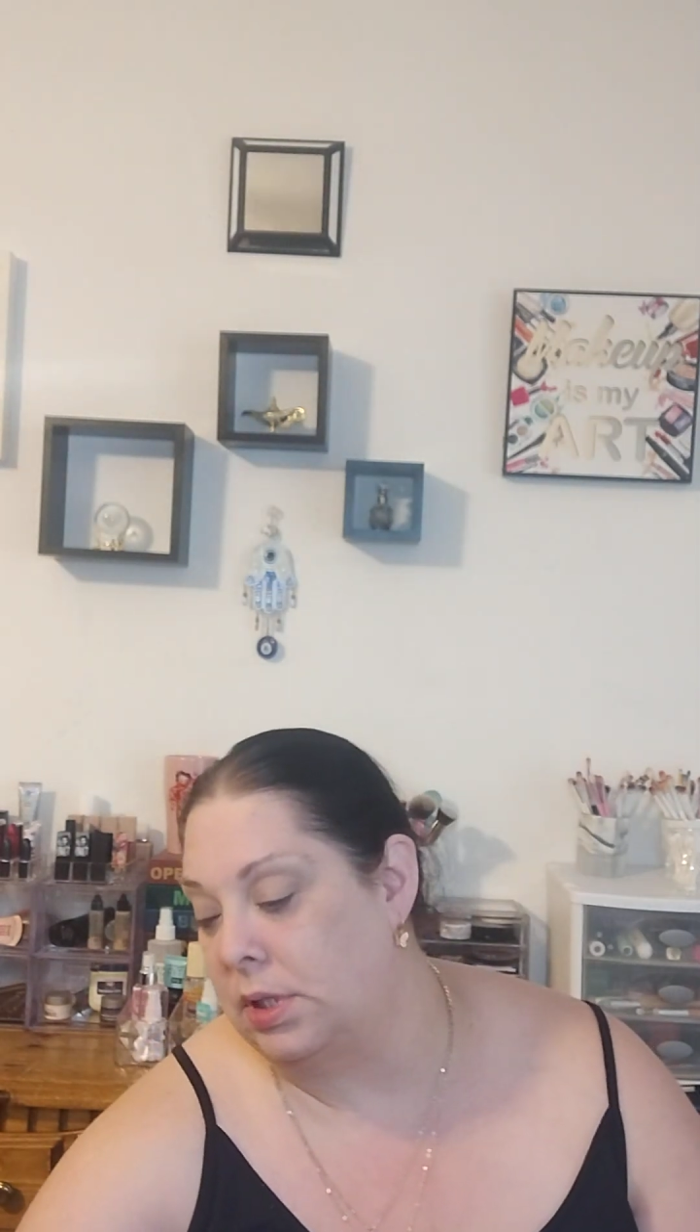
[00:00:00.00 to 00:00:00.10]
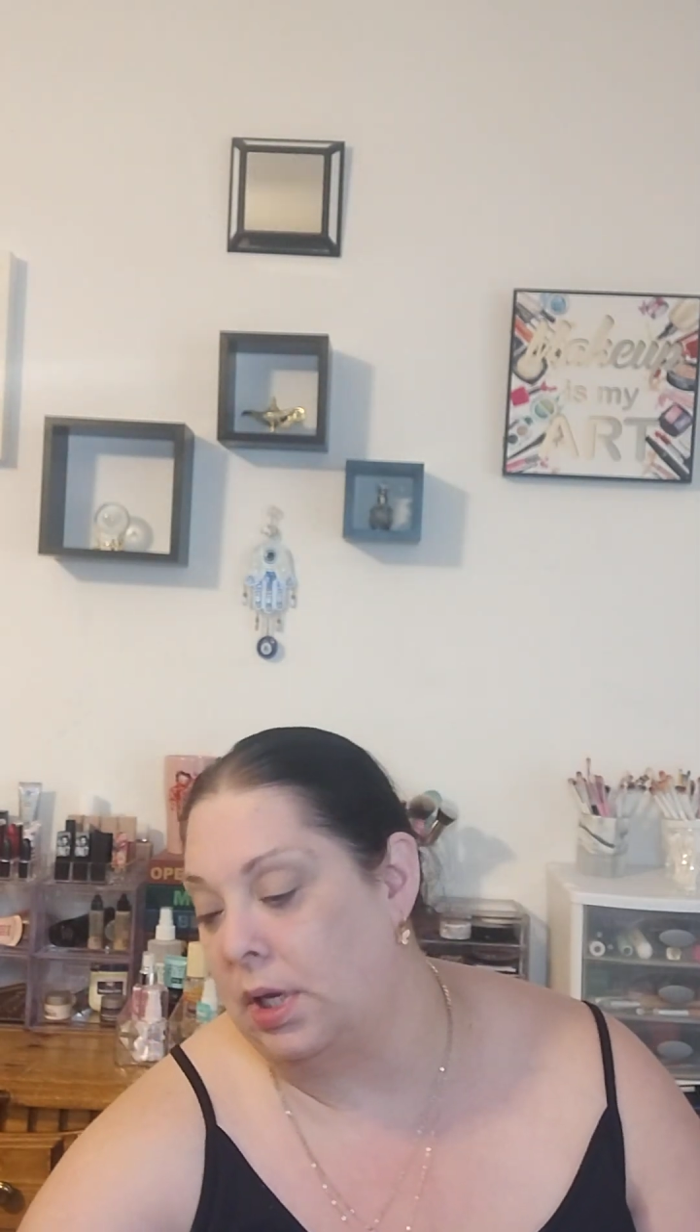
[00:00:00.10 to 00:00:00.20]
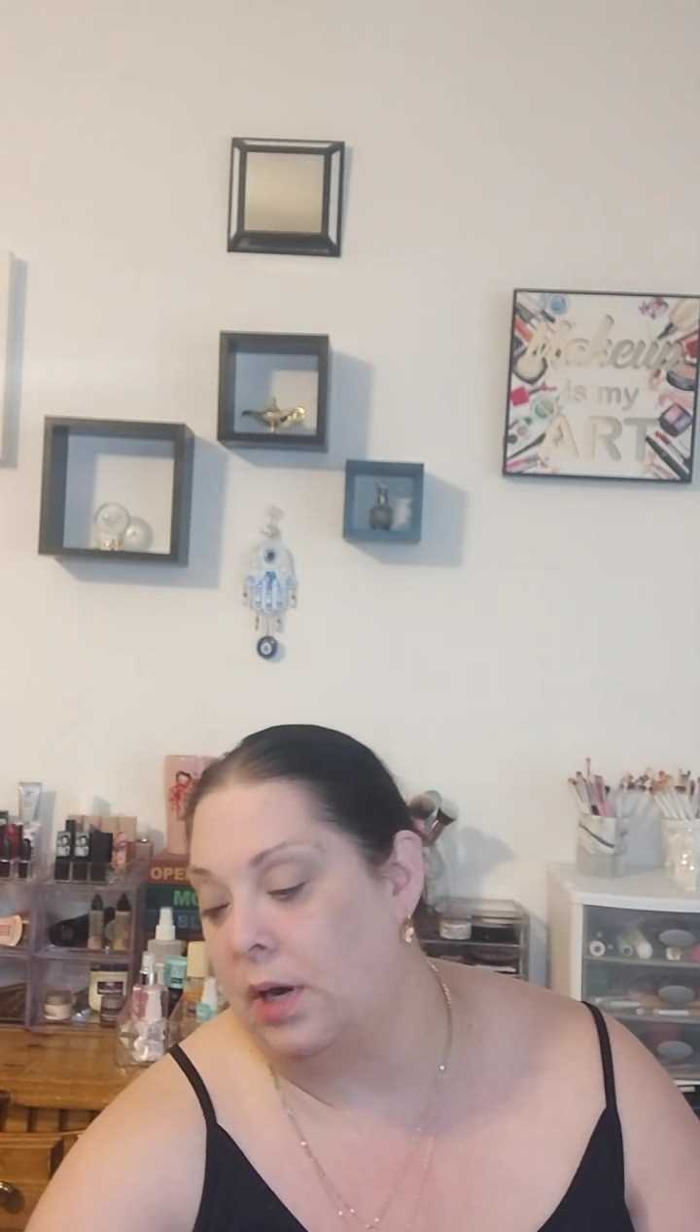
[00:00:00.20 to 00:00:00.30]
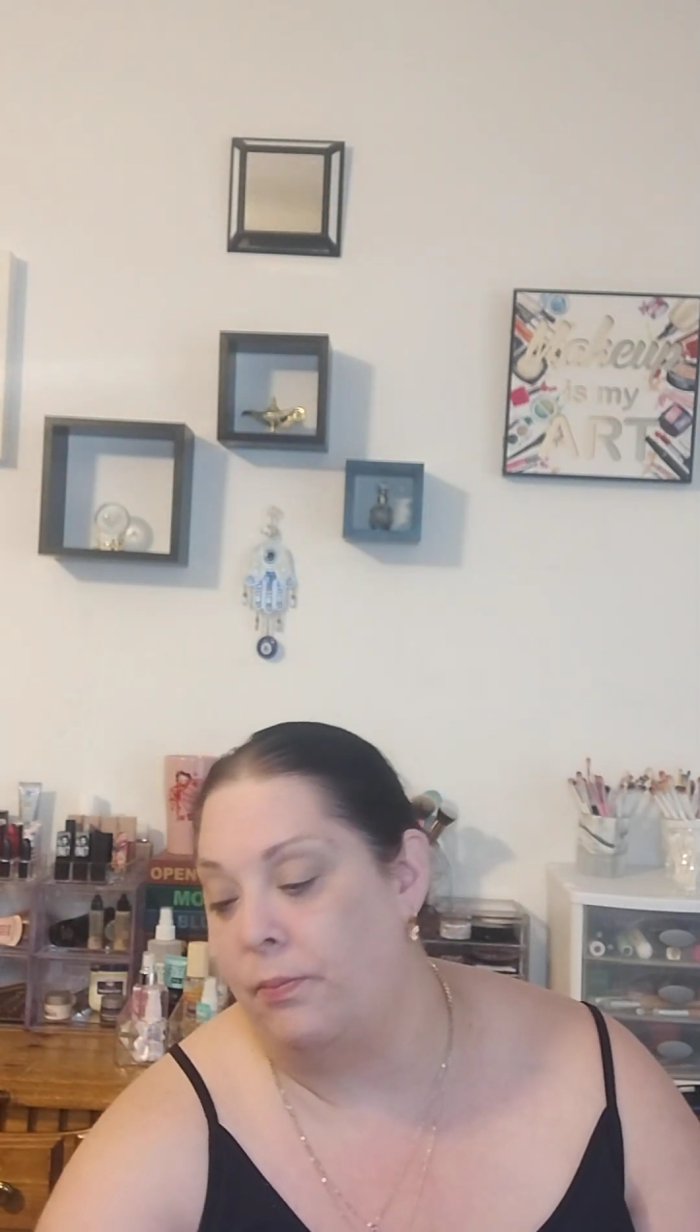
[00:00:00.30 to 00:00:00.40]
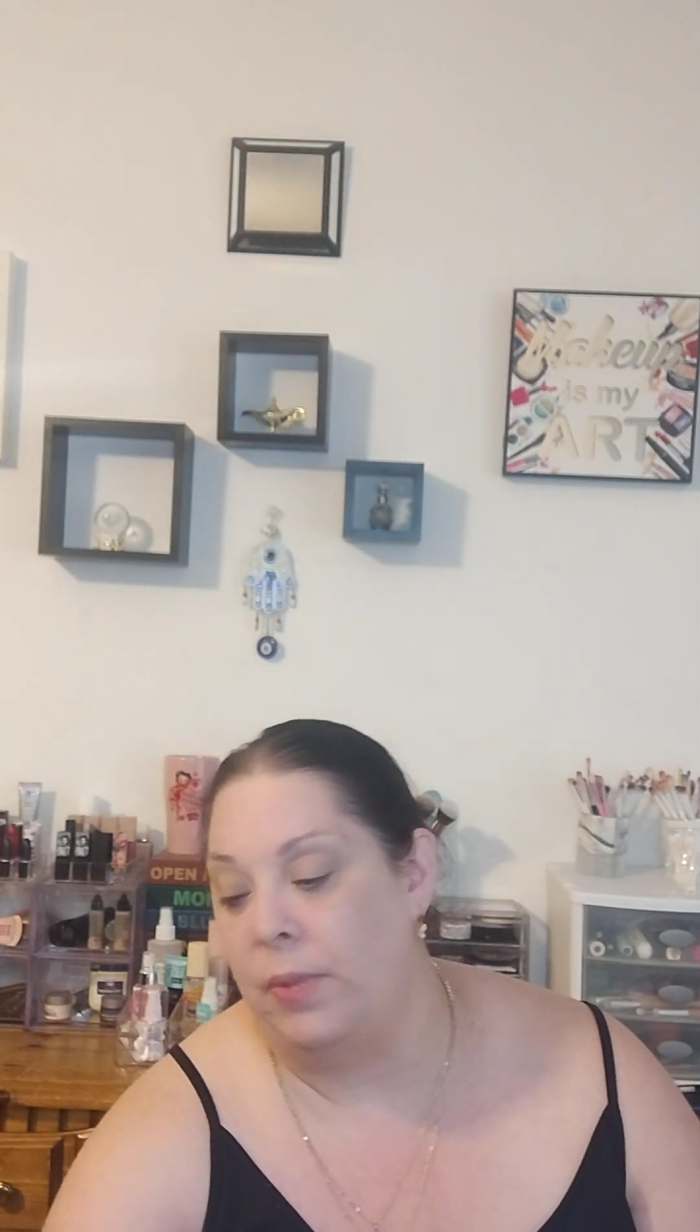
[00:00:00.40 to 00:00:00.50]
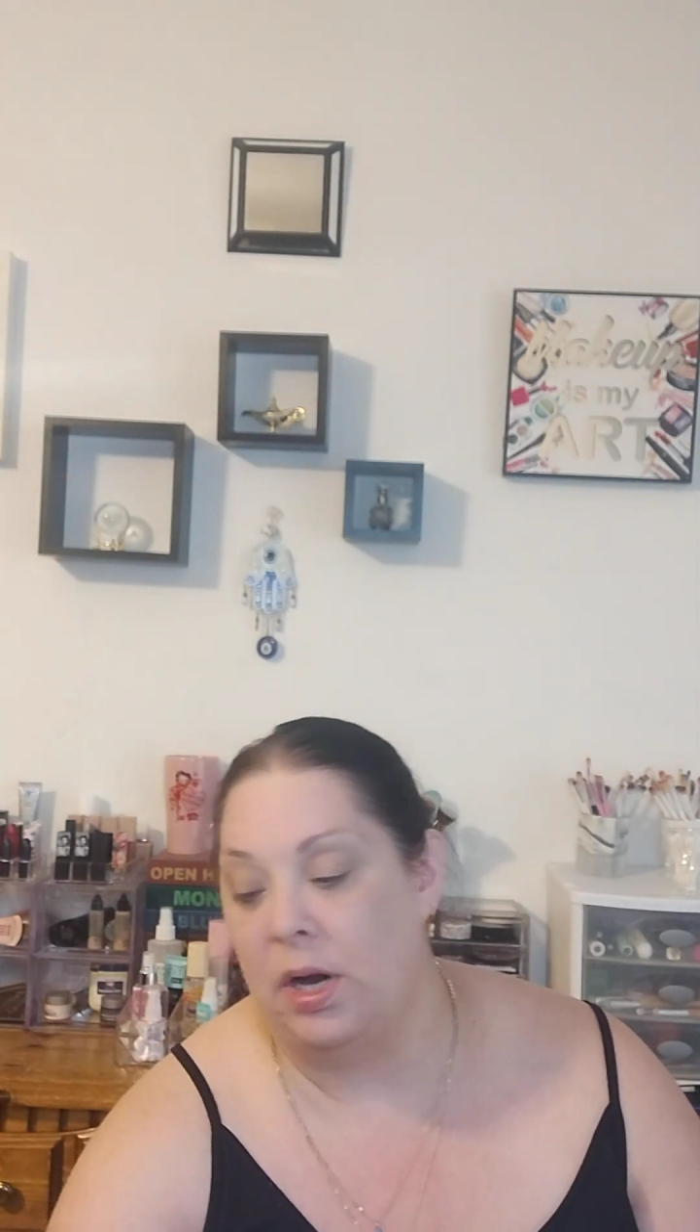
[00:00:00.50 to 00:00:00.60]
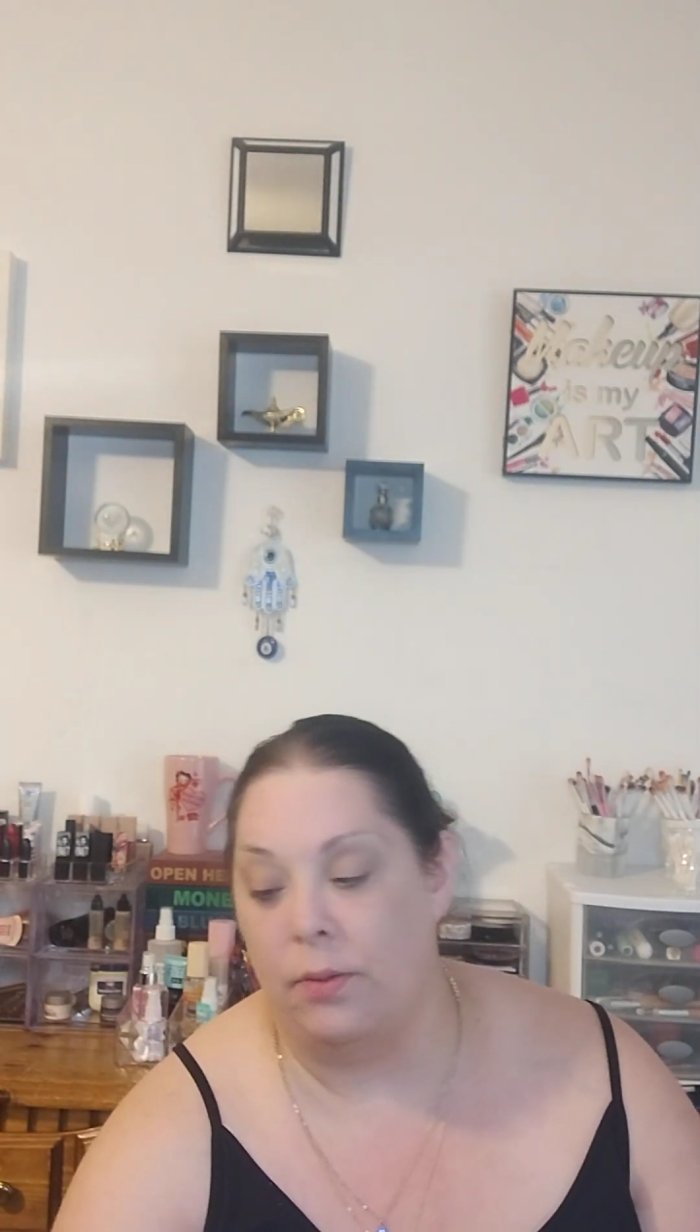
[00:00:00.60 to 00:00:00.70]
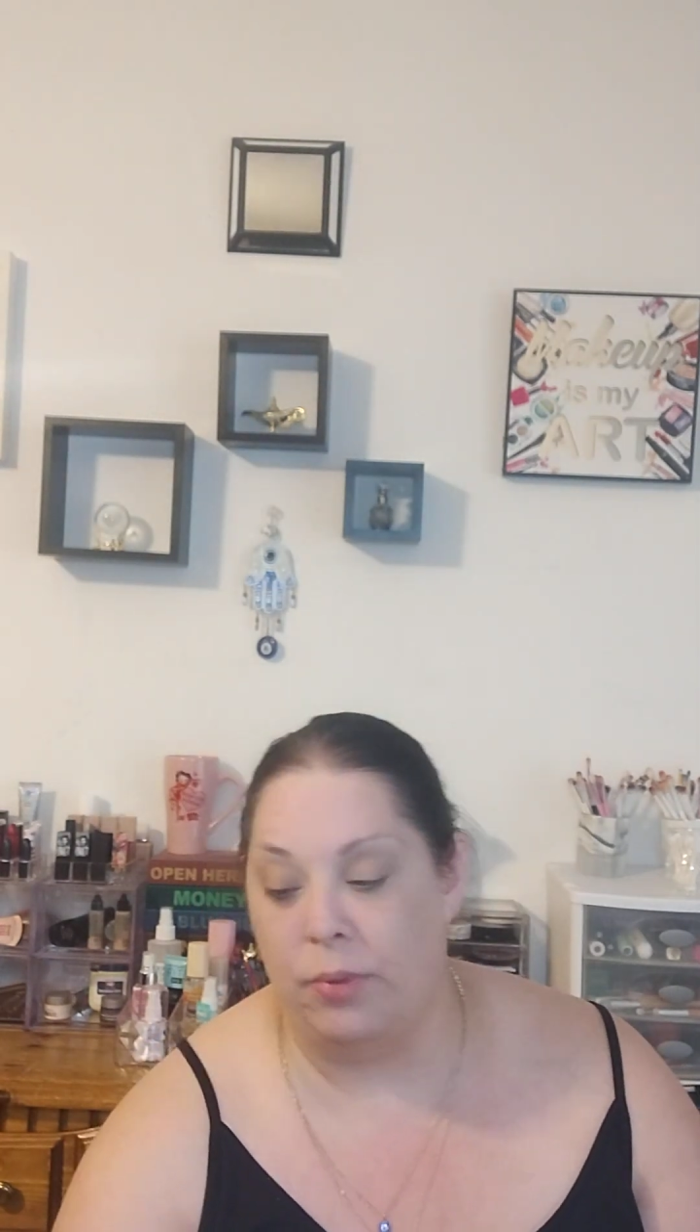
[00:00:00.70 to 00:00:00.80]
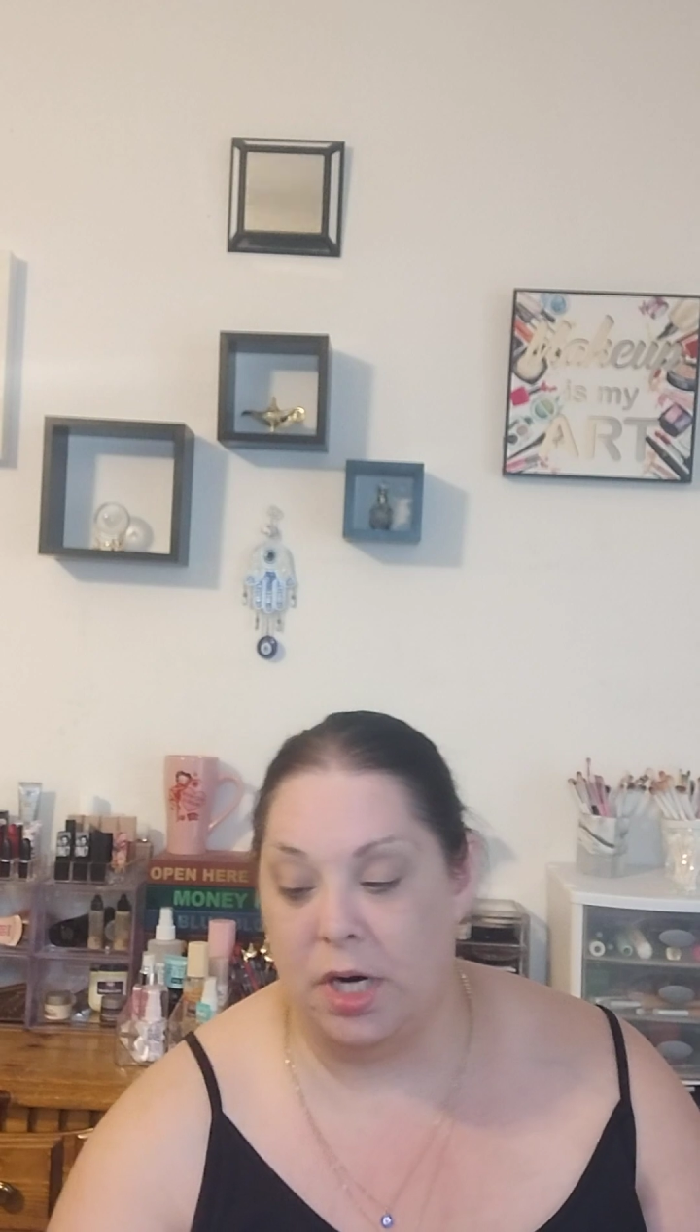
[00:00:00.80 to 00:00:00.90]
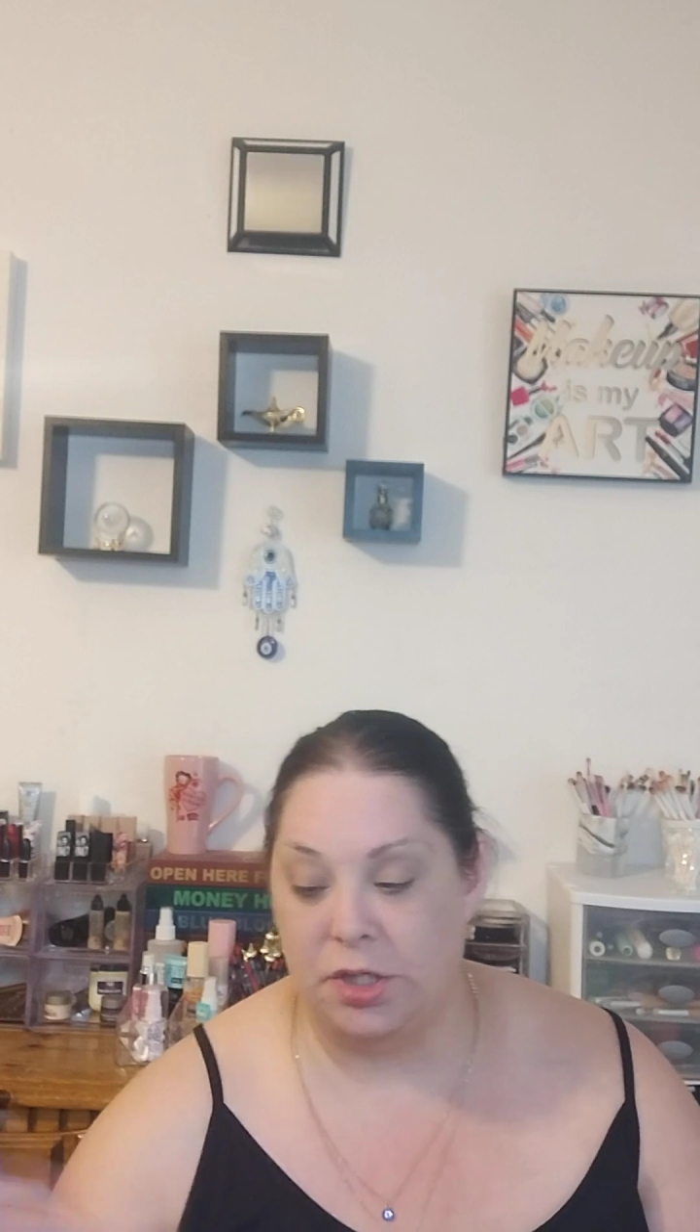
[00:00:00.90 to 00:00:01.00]
Get a bigger
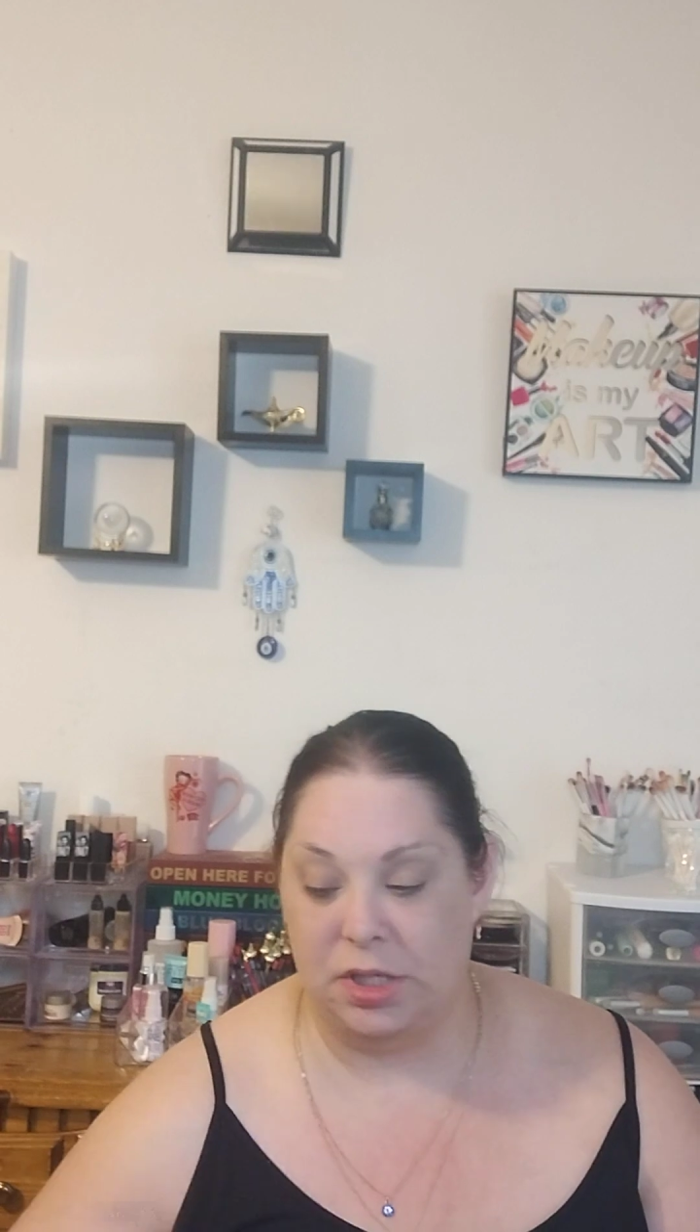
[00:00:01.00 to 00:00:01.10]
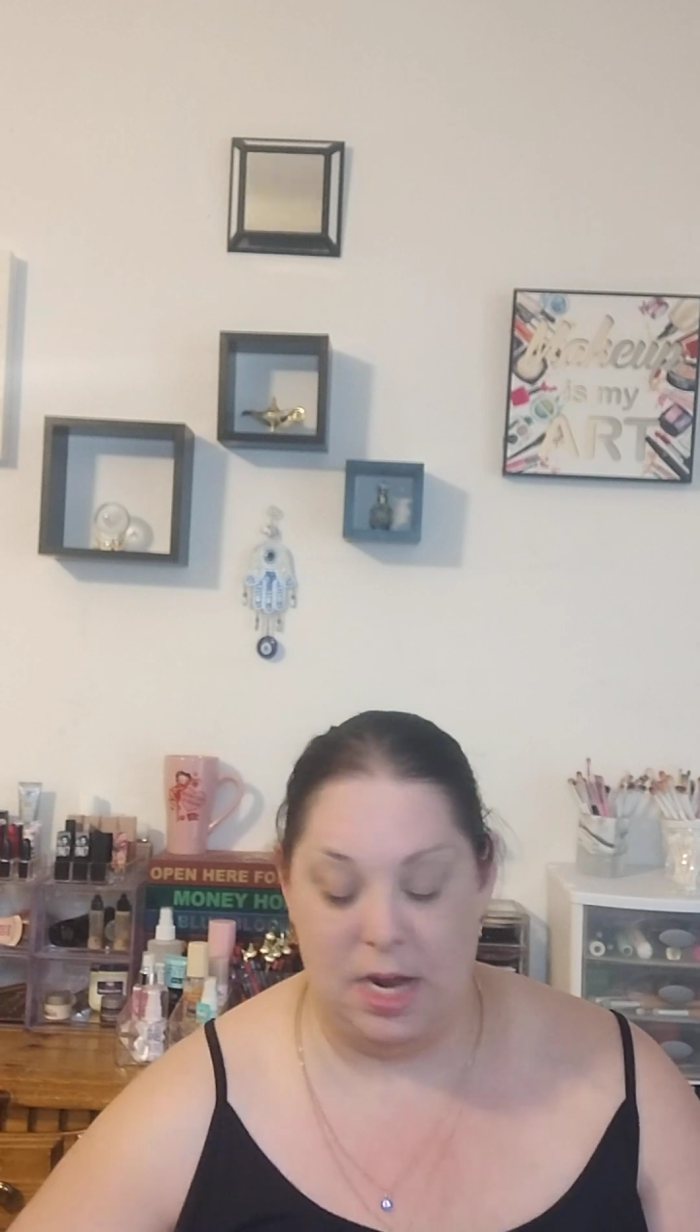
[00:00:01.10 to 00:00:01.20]
brush